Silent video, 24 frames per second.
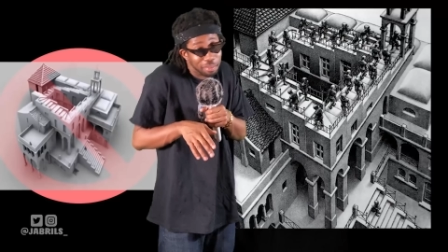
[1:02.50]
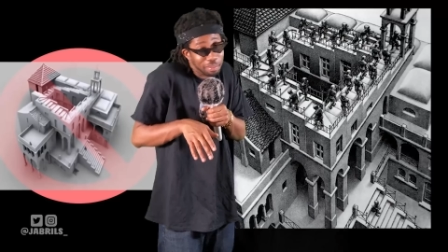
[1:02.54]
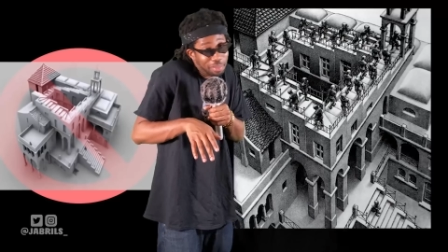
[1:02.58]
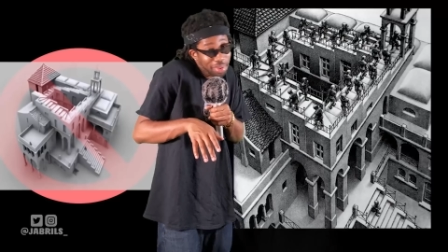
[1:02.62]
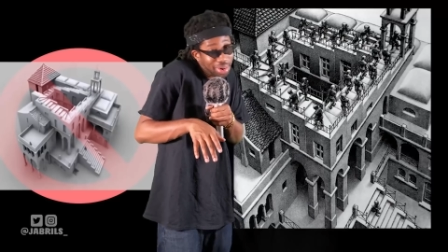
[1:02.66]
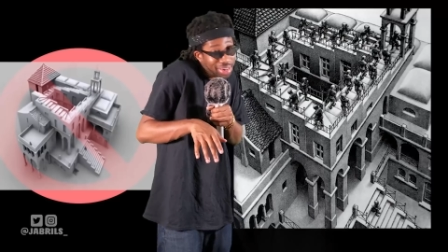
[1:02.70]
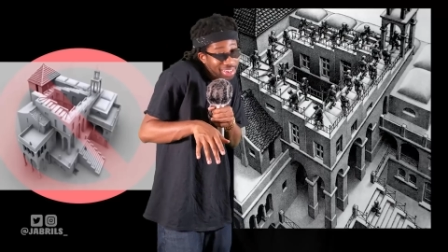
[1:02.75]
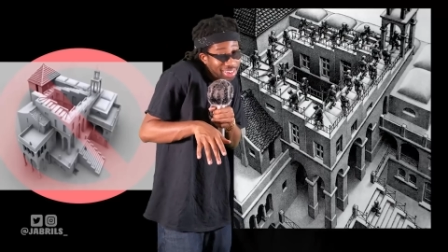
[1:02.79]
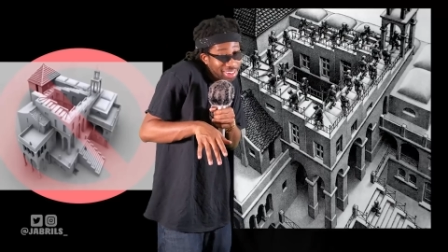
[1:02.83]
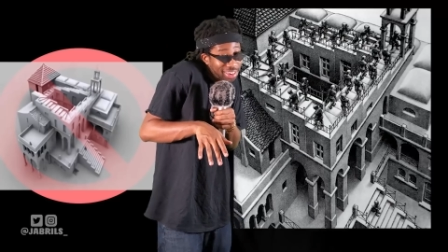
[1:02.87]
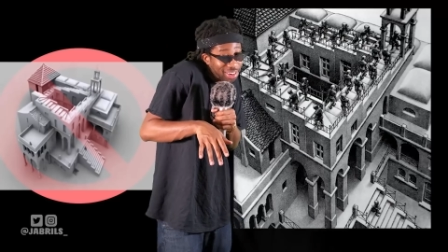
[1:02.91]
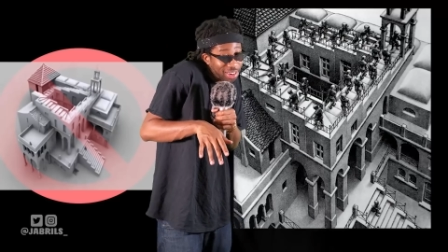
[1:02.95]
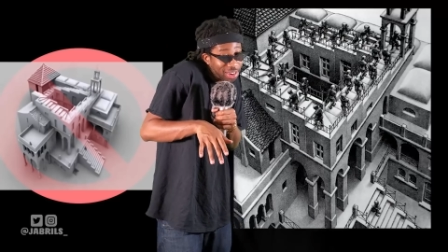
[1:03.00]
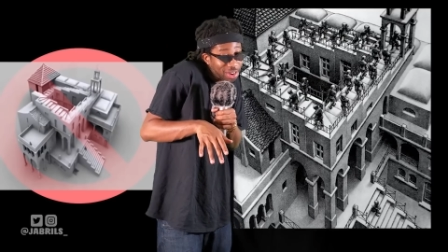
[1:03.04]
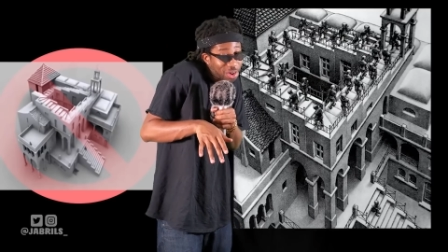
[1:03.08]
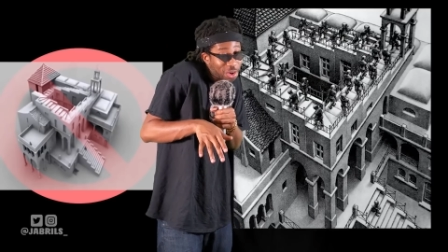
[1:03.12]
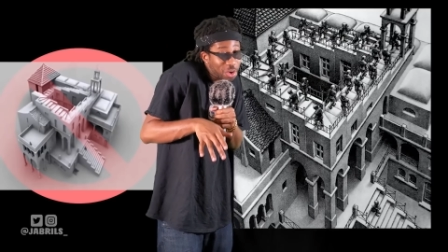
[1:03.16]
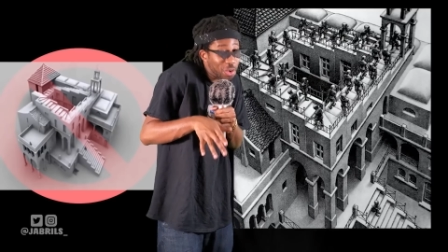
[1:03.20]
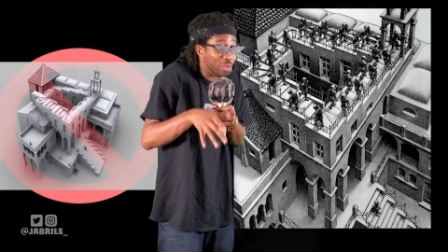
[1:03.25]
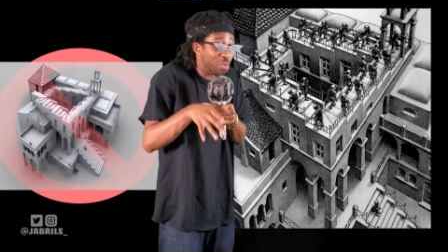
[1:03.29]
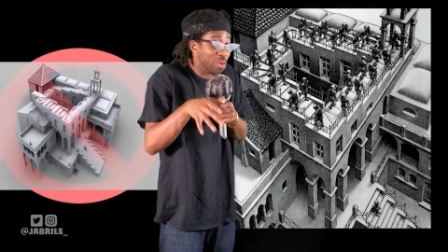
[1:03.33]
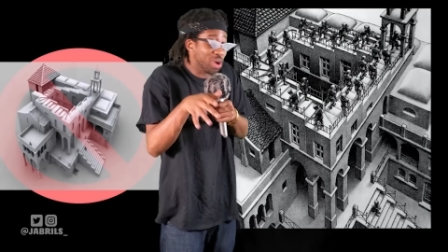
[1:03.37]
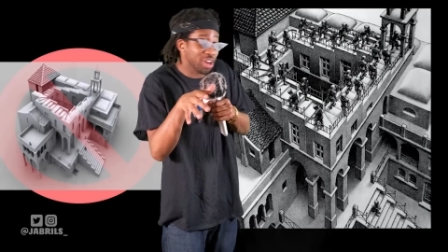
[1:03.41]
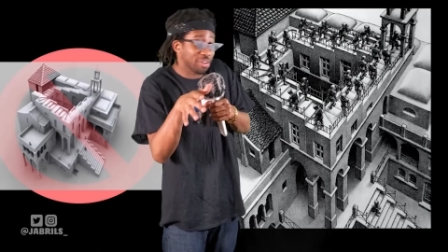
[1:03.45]
But uh,
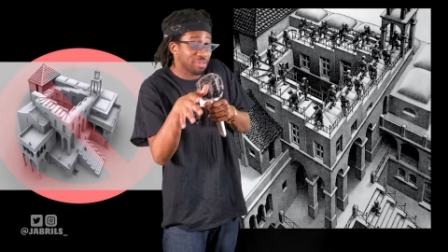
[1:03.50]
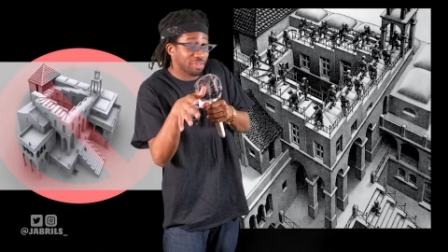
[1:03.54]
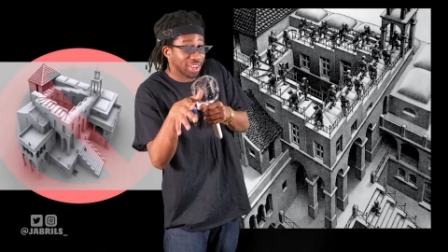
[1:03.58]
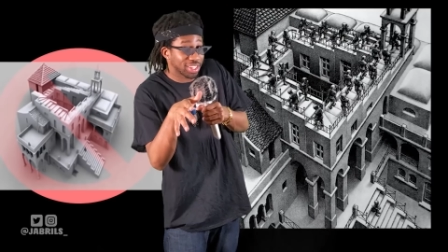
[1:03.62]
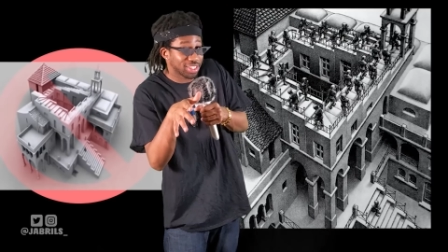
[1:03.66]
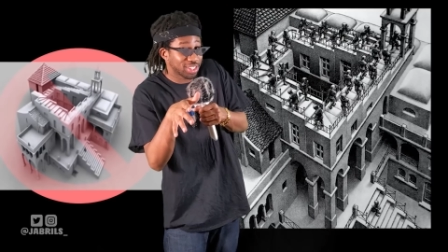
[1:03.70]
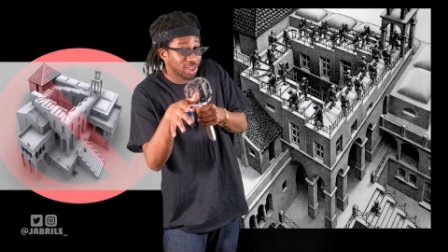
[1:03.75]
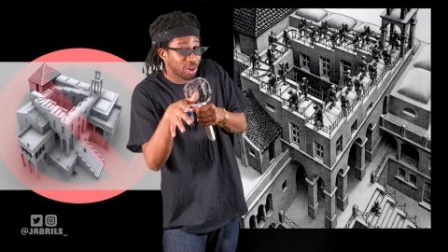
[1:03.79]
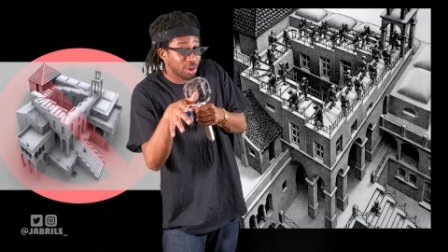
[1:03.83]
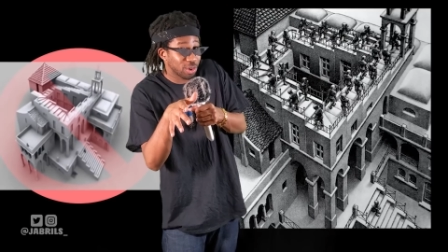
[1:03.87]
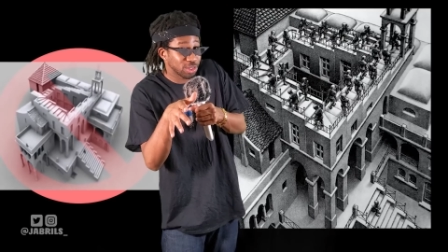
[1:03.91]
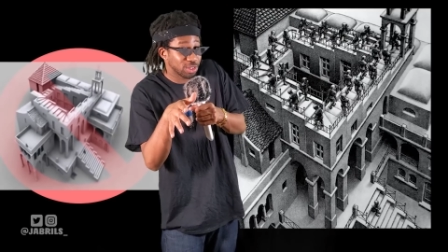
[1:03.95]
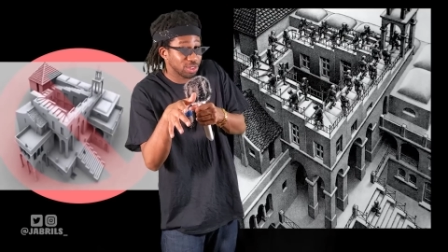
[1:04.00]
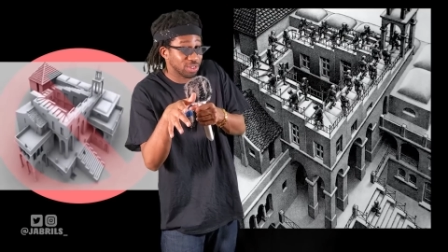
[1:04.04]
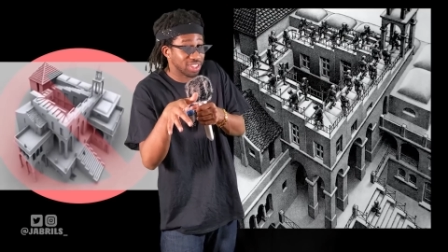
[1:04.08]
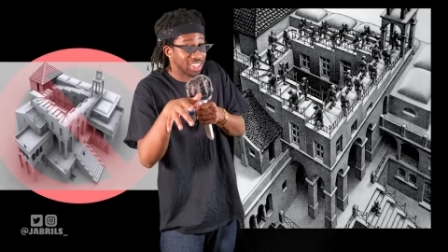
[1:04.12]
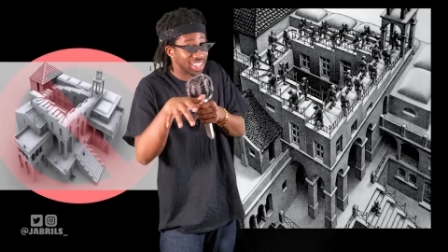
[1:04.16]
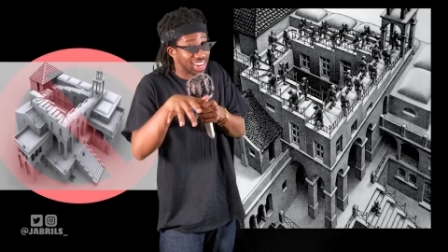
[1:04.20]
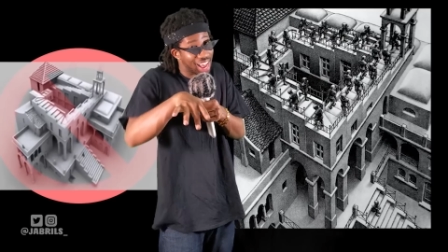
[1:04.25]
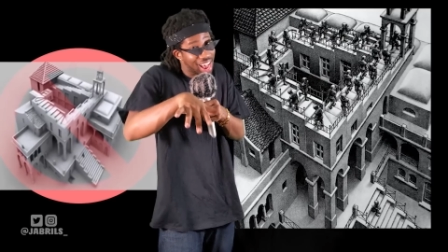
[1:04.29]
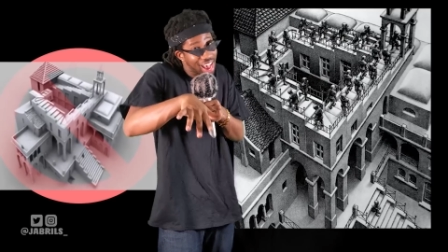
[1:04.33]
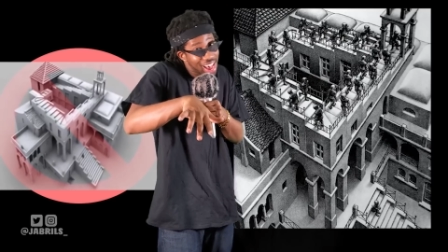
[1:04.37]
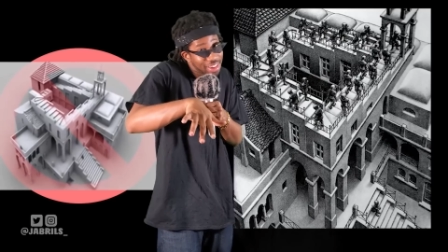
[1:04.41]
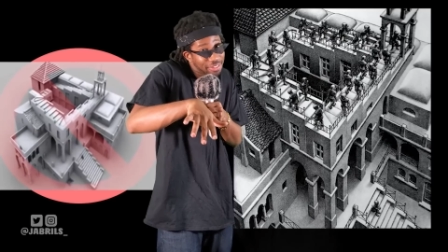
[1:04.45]
what if I told you
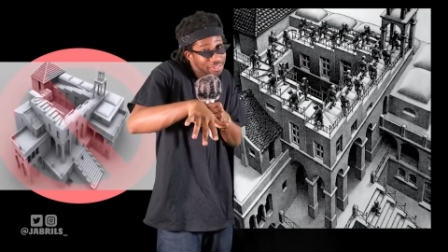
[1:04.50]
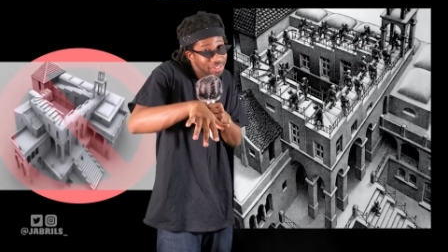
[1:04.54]
that I